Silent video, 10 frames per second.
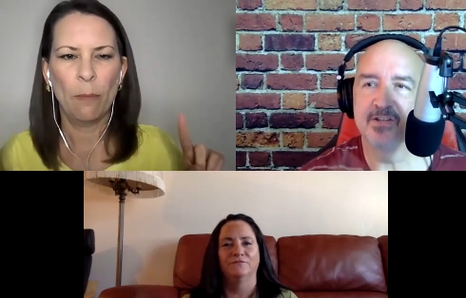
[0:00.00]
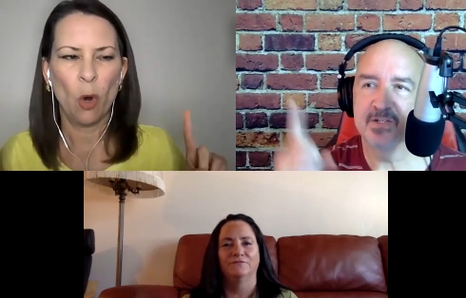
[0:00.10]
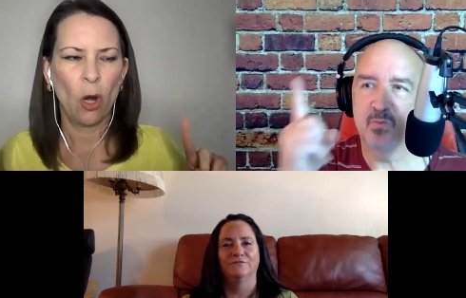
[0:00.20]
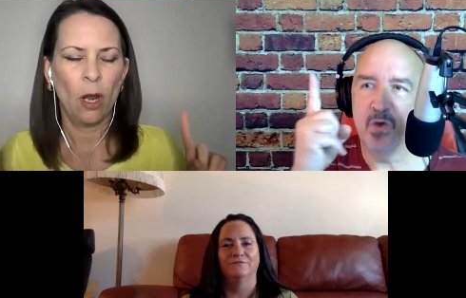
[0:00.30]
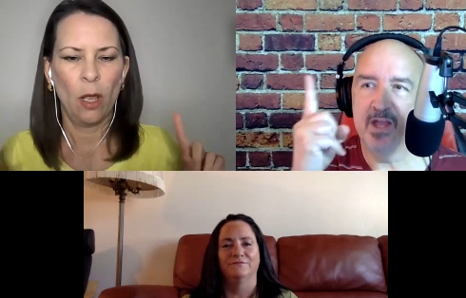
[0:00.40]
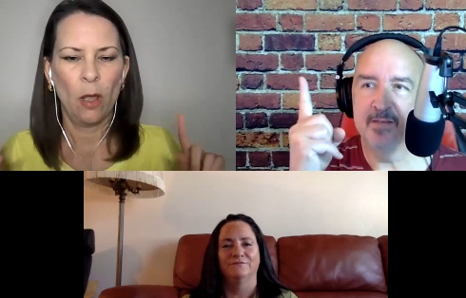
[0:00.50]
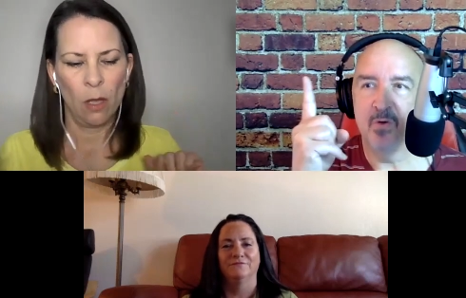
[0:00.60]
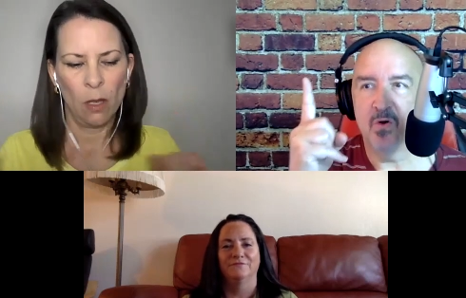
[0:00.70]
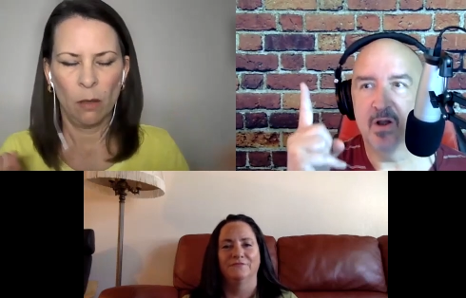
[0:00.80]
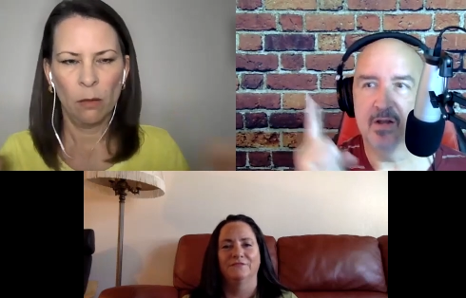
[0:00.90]
Speaker 1: just one
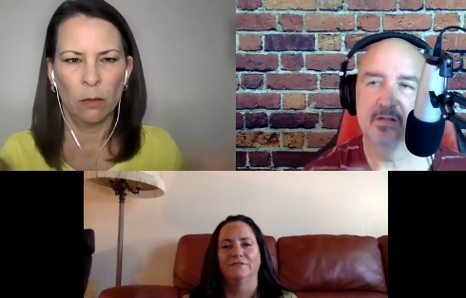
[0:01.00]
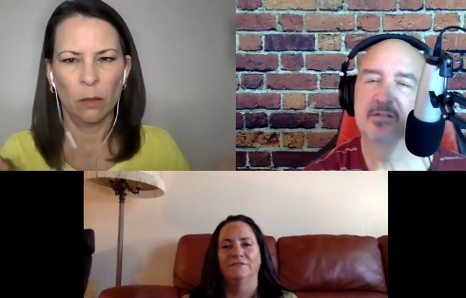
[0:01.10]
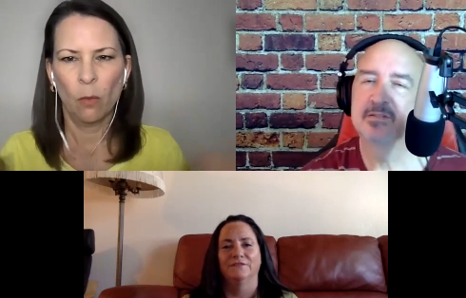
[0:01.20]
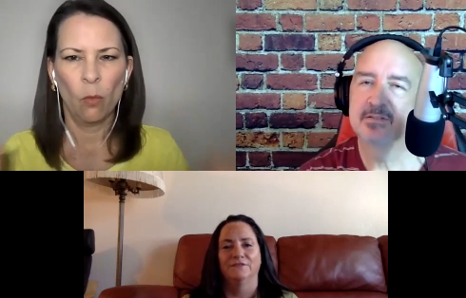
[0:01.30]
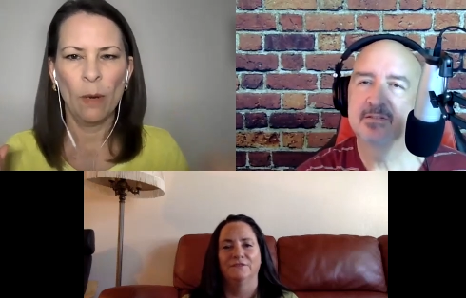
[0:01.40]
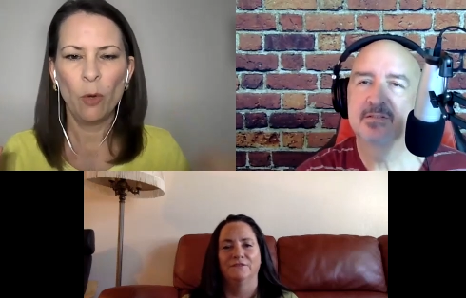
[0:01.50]
more
Speaker 2: one